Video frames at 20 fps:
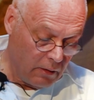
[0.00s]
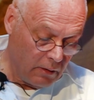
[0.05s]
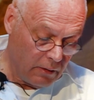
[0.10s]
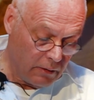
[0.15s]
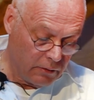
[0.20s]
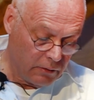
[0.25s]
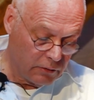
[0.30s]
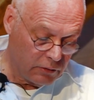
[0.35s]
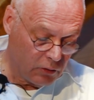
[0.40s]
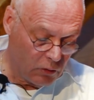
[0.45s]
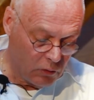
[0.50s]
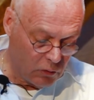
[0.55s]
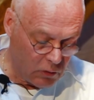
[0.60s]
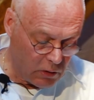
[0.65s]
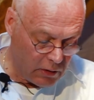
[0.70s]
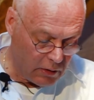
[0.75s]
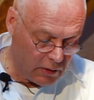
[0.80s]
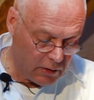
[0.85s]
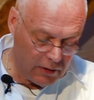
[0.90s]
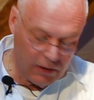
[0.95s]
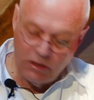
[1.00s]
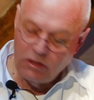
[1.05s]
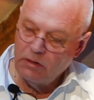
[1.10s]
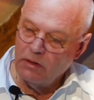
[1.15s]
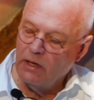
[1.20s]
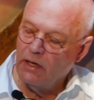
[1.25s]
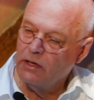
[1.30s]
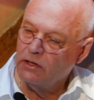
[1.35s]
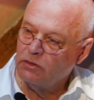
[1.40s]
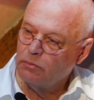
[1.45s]
So
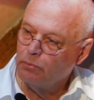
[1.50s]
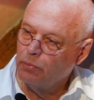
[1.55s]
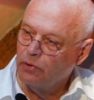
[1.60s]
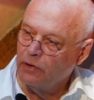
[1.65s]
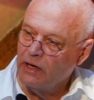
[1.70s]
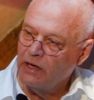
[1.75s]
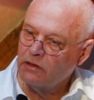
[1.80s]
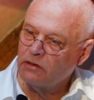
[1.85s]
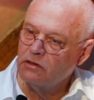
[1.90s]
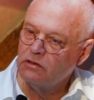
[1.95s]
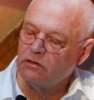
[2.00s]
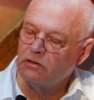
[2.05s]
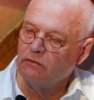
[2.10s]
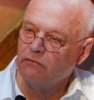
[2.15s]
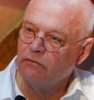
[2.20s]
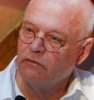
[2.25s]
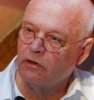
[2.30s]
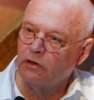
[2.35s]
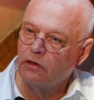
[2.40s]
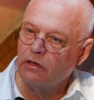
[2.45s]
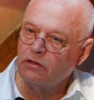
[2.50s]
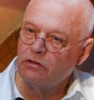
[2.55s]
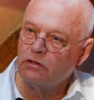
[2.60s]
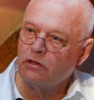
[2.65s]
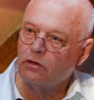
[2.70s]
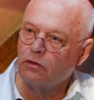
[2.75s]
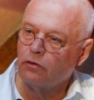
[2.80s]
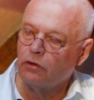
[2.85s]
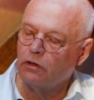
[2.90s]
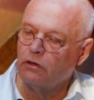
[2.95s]
it's practiced in various
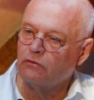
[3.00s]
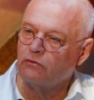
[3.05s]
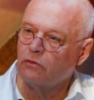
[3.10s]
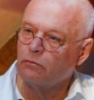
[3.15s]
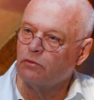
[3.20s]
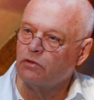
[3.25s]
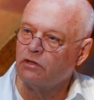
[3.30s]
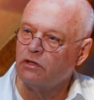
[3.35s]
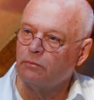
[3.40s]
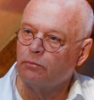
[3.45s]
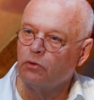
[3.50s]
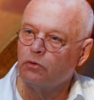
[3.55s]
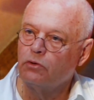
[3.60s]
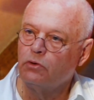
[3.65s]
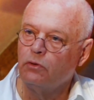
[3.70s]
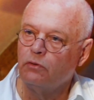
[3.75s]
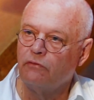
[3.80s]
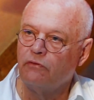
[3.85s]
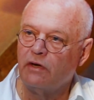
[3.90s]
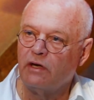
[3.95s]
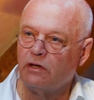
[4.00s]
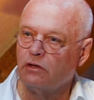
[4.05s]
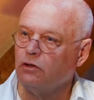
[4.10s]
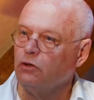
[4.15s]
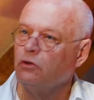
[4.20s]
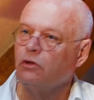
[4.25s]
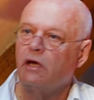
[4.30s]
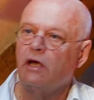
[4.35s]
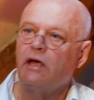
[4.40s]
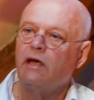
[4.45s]
degrees, from simple to advanced.
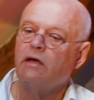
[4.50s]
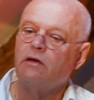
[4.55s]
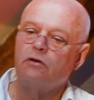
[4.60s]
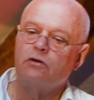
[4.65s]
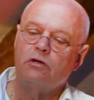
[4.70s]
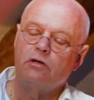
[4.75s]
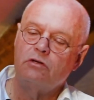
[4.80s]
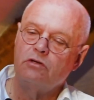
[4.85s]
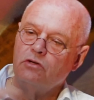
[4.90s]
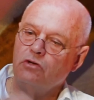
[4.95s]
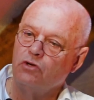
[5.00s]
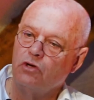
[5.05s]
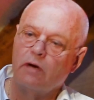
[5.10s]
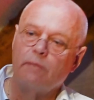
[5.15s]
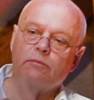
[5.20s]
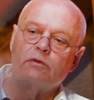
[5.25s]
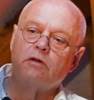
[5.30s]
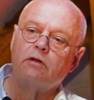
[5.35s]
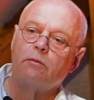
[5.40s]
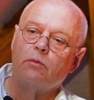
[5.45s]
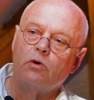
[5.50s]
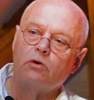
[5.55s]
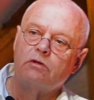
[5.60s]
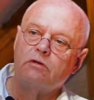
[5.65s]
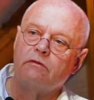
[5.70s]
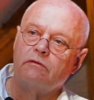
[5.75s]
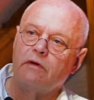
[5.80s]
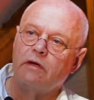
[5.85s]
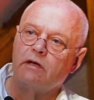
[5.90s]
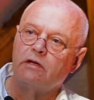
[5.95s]
You can't just jump to the most
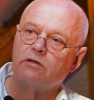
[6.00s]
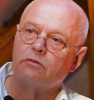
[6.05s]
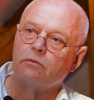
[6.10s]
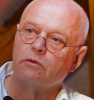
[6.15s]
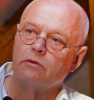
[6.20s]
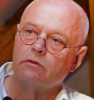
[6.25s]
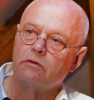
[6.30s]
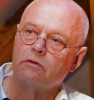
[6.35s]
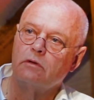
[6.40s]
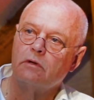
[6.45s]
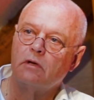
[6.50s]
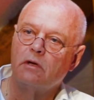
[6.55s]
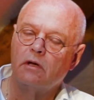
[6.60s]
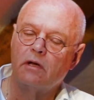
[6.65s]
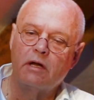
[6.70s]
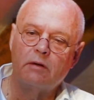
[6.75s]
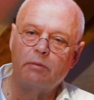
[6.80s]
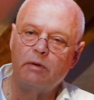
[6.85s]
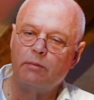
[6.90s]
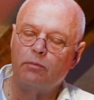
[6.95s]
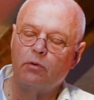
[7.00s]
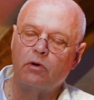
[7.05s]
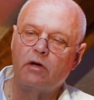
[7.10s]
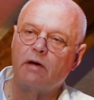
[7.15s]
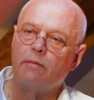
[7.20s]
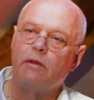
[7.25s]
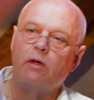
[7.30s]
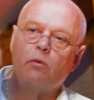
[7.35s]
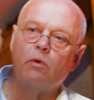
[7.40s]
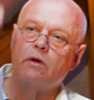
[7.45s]
advanced ones. A lot of people
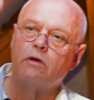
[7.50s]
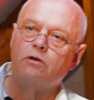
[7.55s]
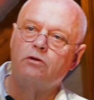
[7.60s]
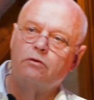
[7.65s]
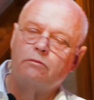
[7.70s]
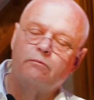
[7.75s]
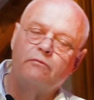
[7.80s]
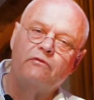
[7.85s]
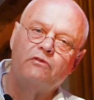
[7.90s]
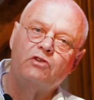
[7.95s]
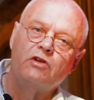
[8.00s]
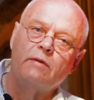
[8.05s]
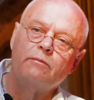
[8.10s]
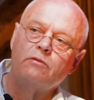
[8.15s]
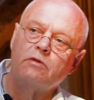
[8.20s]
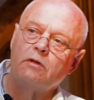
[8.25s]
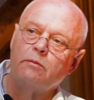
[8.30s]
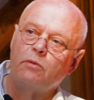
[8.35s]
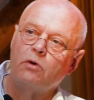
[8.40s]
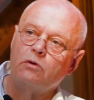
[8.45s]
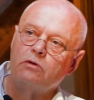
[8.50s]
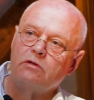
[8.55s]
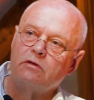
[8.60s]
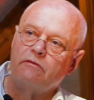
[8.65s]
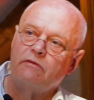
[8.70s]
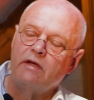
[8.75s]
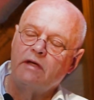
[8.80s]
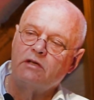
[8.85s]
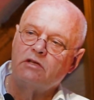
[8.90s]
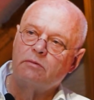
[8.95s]
come, they want to jump to the most
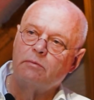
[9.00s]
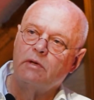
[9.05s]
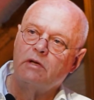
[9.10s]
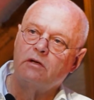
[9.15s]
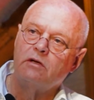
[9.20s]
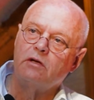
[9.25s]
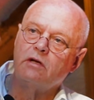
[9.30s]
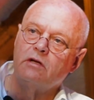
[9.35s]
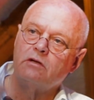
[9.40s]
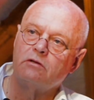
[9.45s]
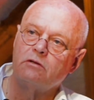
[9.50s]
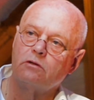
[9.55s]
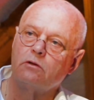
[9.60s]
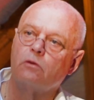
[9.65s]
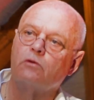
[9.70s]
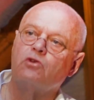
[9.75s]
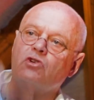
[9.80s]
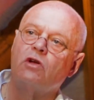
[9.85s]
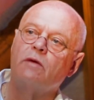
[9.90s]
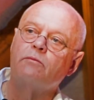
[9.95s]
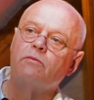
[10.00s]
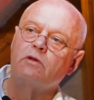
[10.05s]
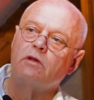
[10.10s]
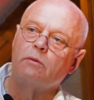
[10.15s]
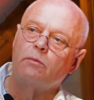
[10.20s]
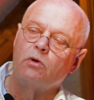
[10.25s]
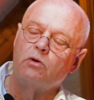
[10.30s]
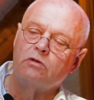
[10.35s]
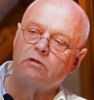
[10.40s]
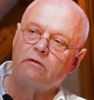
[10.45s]
advanced meditations or jump to the
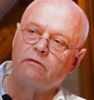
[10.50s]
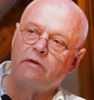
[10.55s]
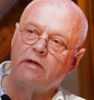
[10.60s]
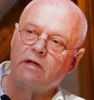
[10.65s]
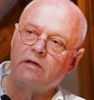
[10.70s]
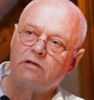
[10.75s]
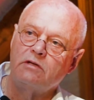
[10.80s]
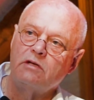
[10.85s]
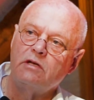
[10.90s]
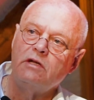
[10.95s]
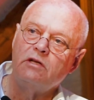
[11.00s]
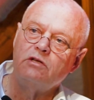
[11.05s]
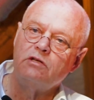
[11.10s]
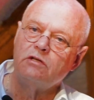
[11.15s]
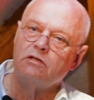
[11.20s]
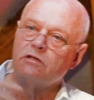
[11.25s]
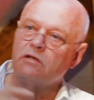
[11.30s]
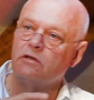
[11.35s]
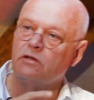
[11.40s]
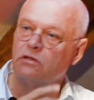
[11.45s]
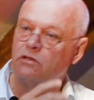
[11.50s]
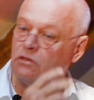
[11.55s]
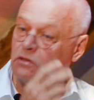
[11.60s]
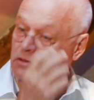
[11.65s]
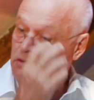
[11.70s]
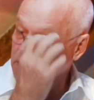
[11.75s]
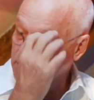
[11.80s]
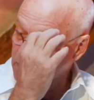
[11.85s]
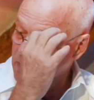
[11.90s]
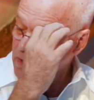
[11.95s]
most advanced teachings in the
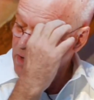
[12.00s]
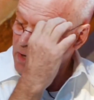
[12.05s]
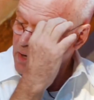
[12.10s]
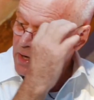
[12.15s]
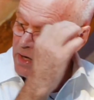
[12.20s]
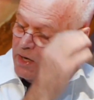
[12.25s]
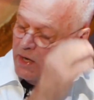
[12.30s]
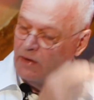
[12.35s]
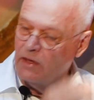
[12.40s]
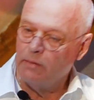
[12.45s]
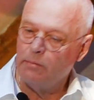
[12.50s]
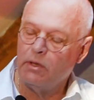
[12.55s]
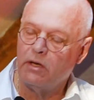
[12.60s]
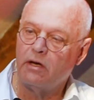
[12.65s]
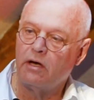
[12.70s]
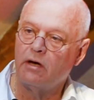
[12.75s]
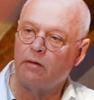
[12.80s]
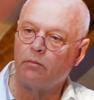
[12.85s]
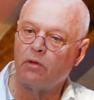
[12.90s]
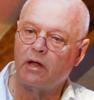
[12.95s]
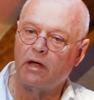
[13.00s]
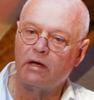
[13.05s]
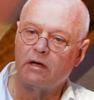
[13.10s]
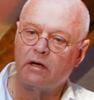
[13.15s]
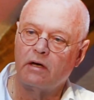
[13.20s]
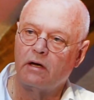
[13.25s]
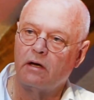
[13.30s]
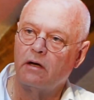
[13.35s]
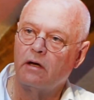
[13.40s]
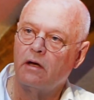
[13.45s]
system, and they become like
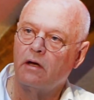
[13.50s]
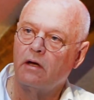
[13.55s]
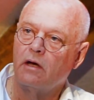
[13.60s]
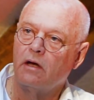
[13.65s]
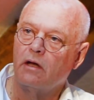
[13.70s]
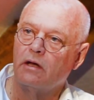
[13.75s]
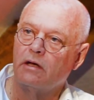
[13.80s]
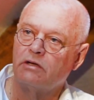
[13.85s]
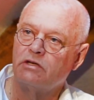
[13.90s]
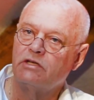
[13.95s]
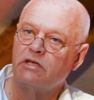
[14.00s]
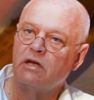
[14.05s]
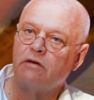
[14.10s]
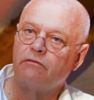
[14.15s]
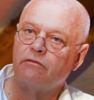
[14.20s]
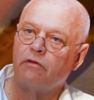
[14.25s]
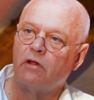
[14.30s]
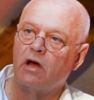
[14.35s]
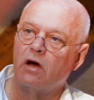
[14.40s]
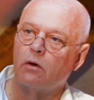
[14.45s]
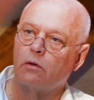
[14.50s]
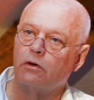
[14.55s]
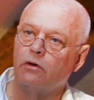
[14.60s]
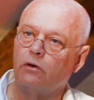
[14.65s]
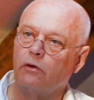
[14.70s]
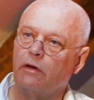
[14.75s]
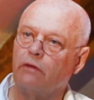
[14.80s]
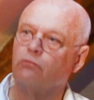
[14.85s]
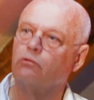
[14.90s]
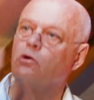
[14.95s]
a sunflower.
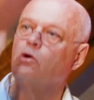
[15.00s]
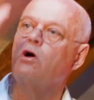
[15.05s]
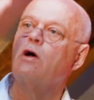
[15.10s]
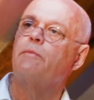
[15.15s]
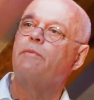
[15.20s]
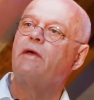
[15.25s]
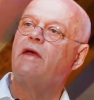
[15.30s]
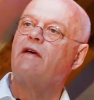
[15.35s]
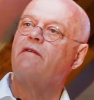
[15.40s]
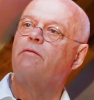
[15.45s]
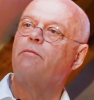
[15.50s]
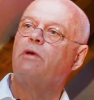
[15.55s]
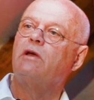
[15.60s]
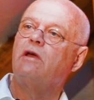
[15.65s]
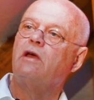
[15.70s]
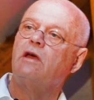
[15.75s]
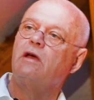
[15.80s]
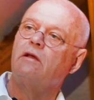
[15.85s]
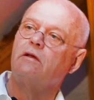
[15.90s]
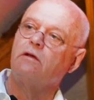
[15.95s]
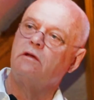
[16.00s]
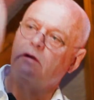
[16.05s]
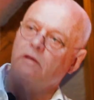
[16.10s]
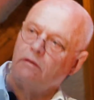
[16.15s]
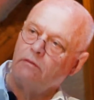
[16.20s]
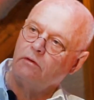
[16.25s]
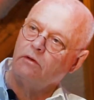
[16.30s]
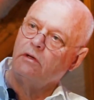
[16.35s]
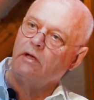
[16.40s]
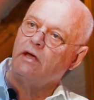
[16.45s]
They grow up, they have a big head, and then
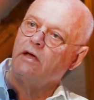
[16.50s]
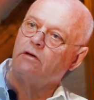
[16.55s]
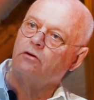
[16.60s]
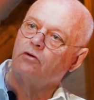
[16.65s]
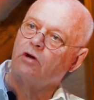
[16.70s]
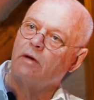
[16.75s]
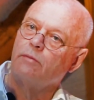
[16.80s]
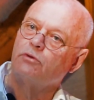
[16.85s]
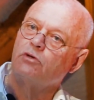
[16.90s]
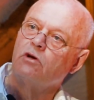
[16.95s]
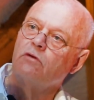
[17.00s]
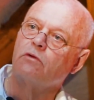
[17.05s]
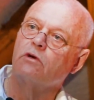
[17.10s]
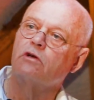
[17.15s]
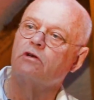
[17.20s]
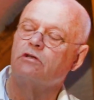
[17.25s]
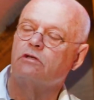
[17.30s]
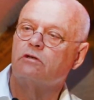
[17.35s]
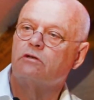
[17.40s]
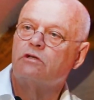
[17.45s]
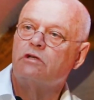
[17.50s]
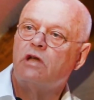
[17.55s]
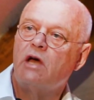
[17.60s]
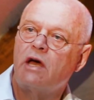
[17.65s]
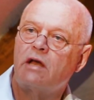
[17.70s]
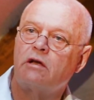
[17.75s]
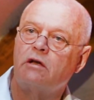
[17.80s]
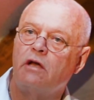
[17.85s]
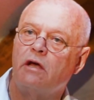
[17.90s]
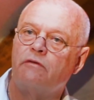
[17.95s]
the head drops over because there's
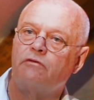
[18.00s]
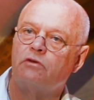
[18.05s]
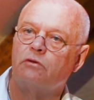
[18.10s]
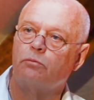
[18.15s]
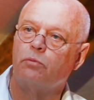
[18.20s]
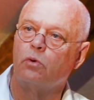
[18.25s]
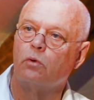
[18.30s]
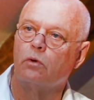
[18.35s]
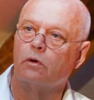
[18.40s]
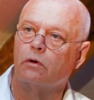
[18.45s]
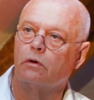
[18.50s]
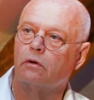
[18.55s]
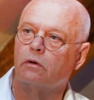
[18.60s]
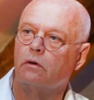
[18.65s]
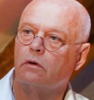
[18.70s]
not enough support.